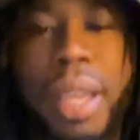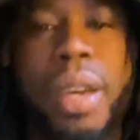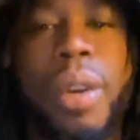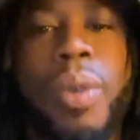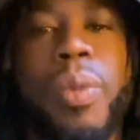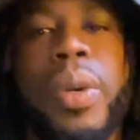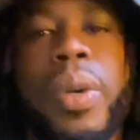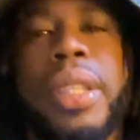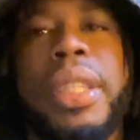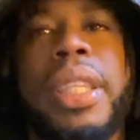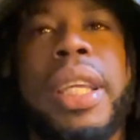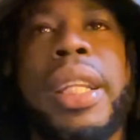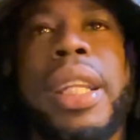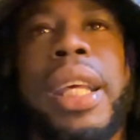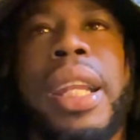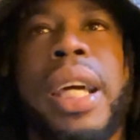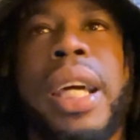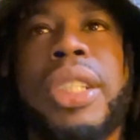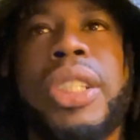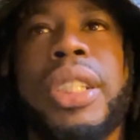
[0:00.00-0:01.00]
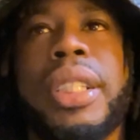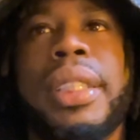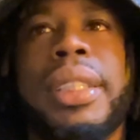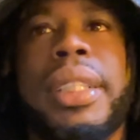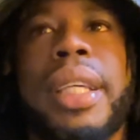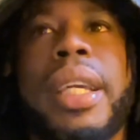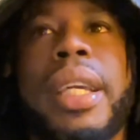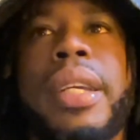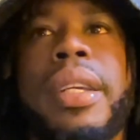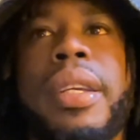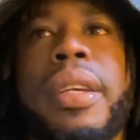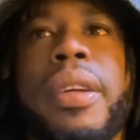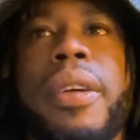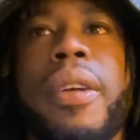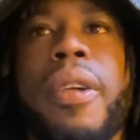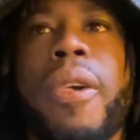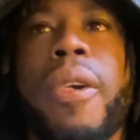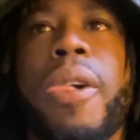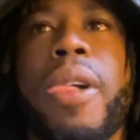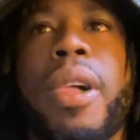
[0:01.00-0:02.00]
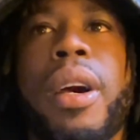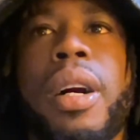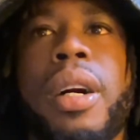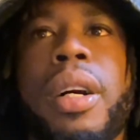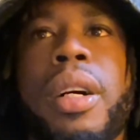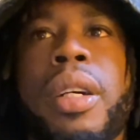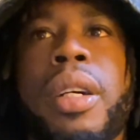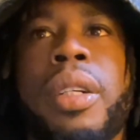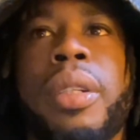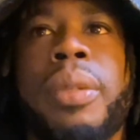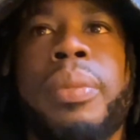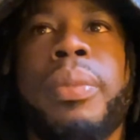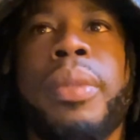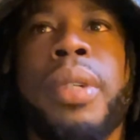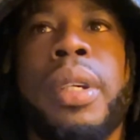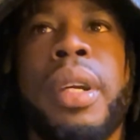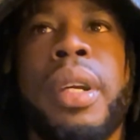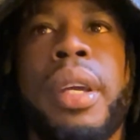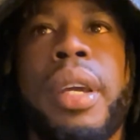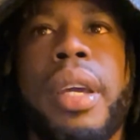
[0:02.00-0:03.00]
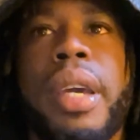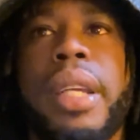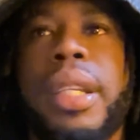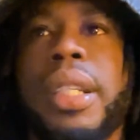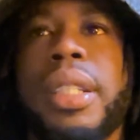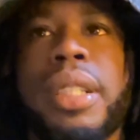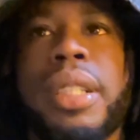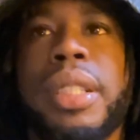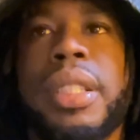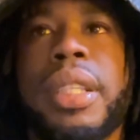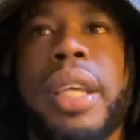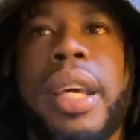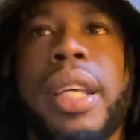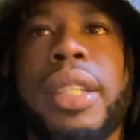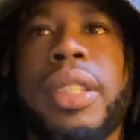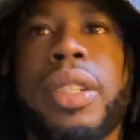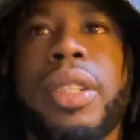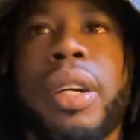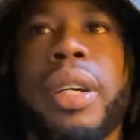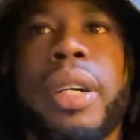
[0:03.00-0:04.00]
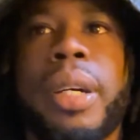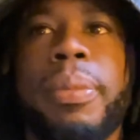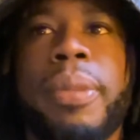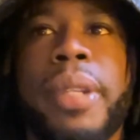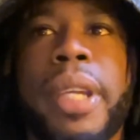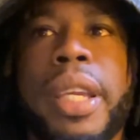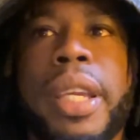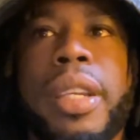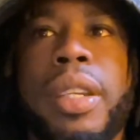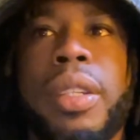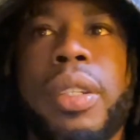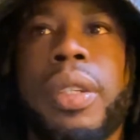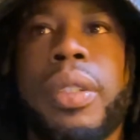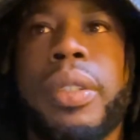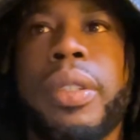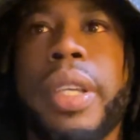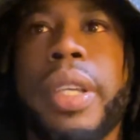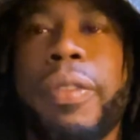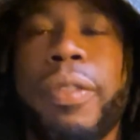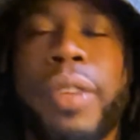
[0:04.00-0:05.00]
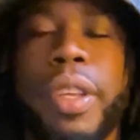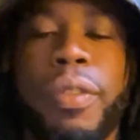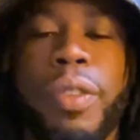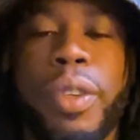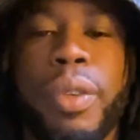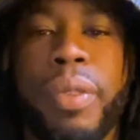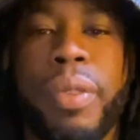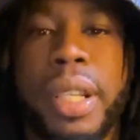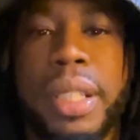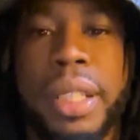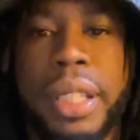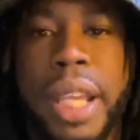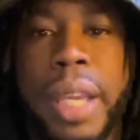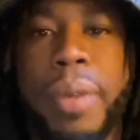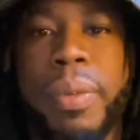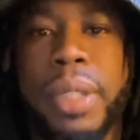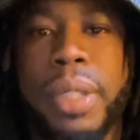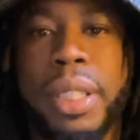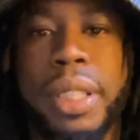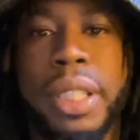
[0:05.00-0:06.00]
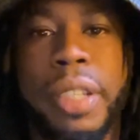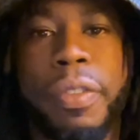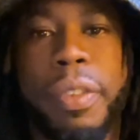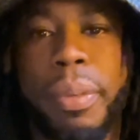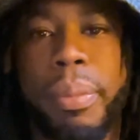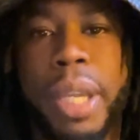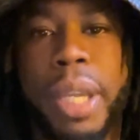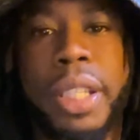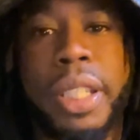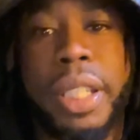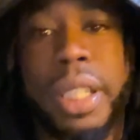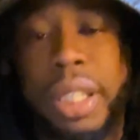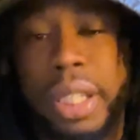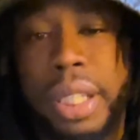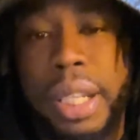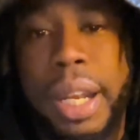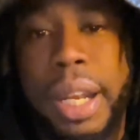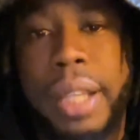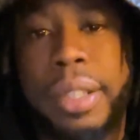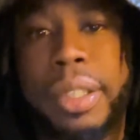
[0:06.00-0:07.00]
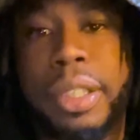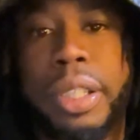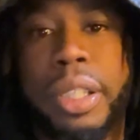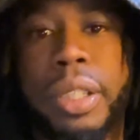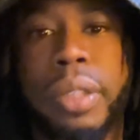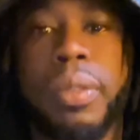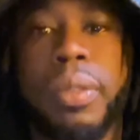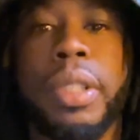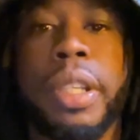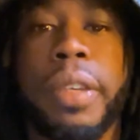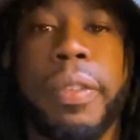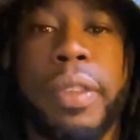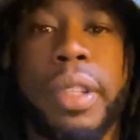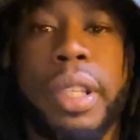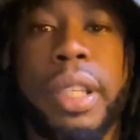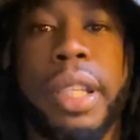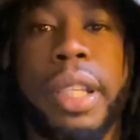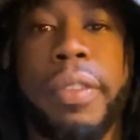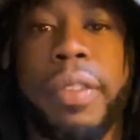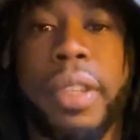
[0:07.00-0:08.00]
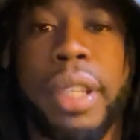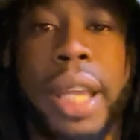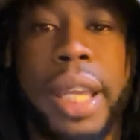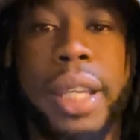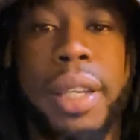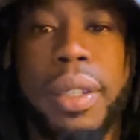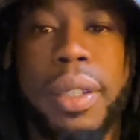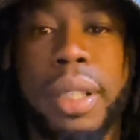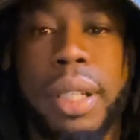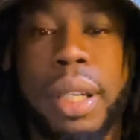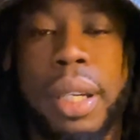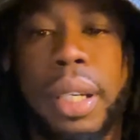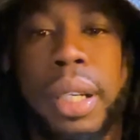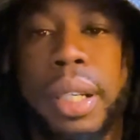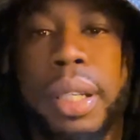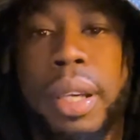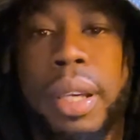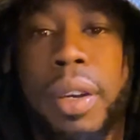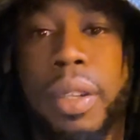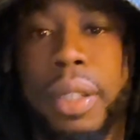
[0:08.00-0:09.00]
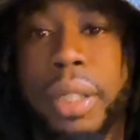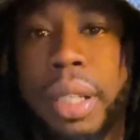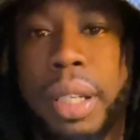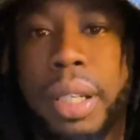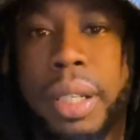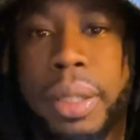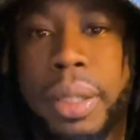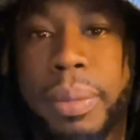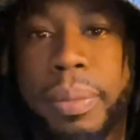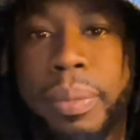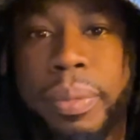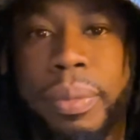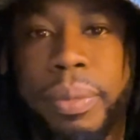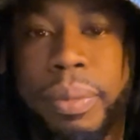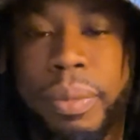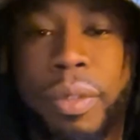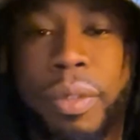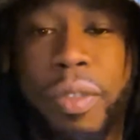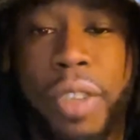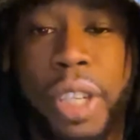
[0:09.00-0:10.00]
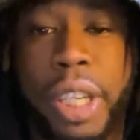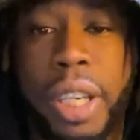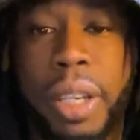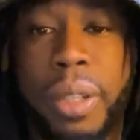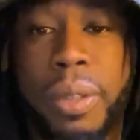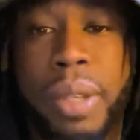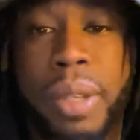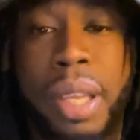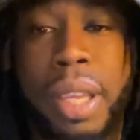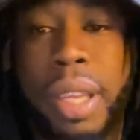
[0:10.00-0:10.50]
One thing that I should say, and this is just an SR update, you know, if you resonate with this information, shout out to you. Definitely leave a like on the video.